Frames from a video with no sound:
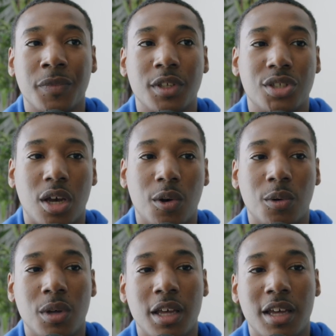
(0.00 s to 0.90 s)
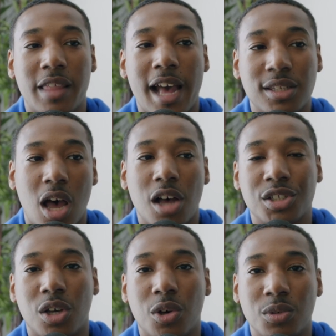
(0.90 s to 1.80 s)
So that's
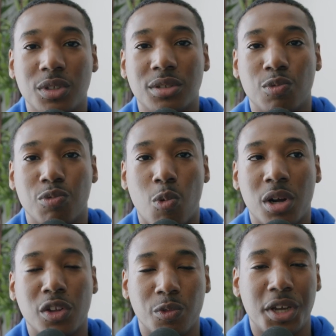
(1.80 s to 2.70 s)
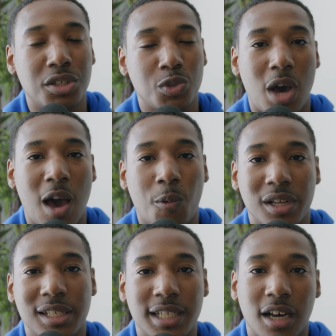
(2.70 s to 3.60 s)
also one of the reasons why I
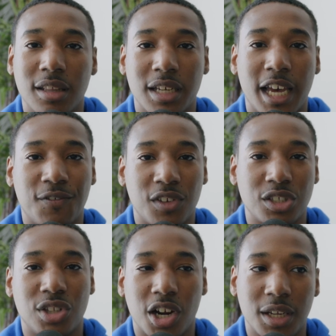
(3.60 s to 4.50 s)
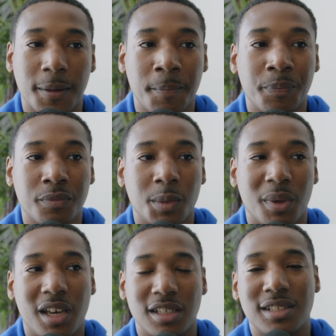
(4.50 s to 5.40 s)
want to sell the FX30,
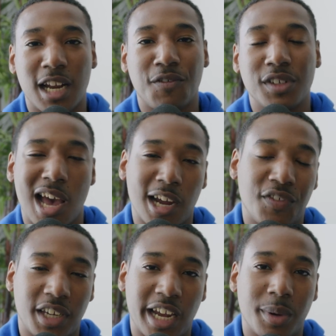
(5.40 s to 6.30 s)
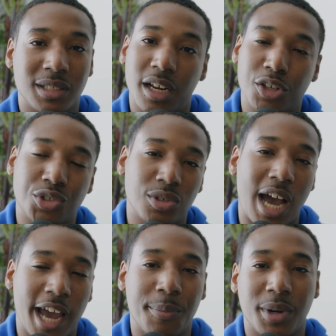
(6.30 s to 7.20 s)
because it's not a photography camera. It's not a true
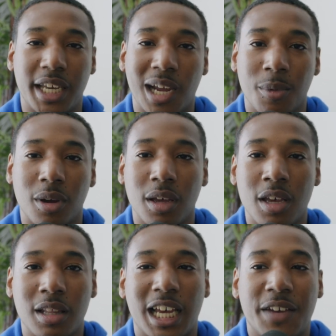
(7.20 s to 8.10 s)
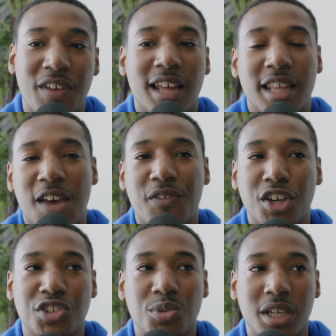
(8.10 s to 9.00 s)
hybrid camera. Like if I had the
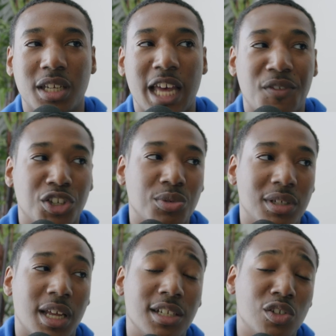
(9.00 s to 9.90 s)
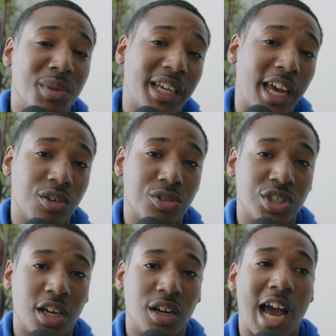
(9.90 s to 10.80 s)
FX3 does do mechanical
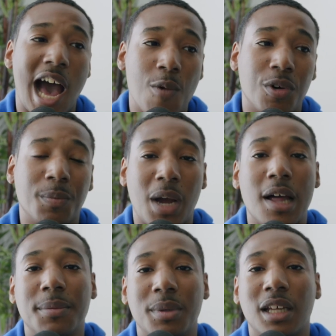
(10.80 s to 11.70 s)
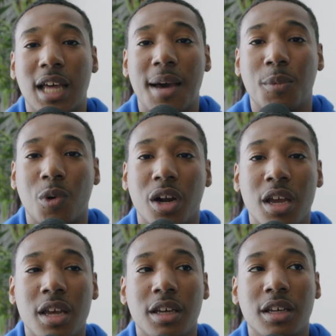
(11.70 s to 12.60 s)
shutter. I would probably be a lot more
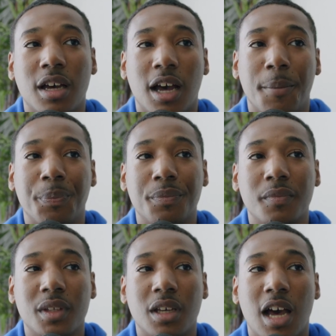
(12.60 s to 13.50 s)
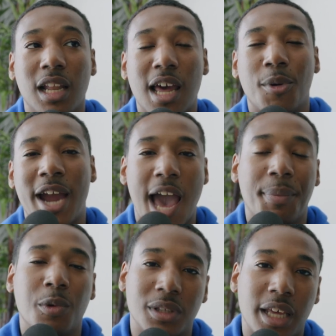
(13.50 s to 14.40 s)

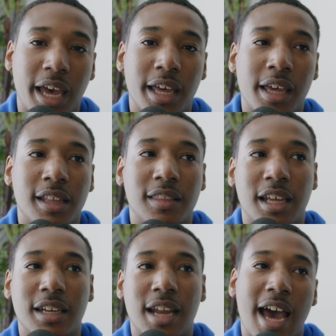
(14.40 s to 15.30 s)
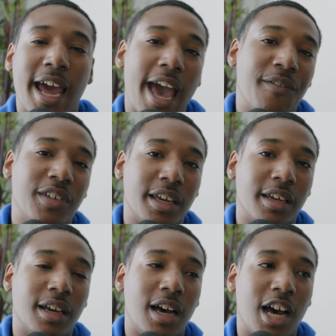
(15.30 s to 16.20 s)
happy with that than not having
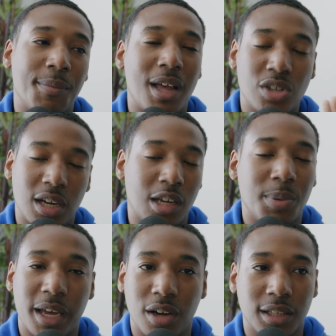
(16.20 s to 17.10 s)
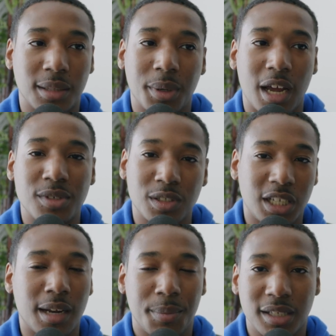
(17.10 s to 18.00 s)
it. I'm not trying to complain or nothing, but I'm just
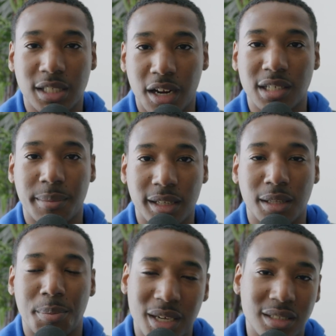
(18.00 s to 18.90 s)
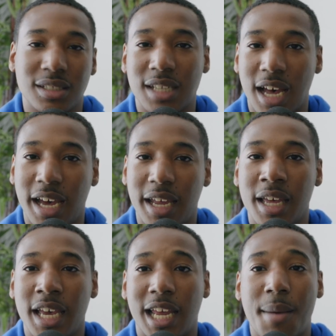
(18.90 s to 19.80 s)
kind of being serious about the business side
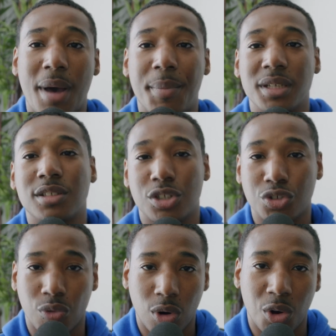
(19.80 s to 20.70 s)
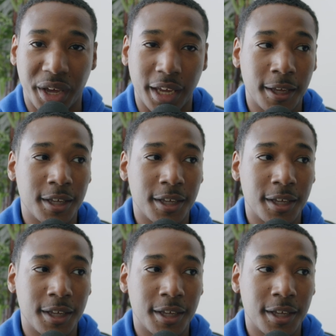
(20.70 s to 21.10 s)
and how my business is growing.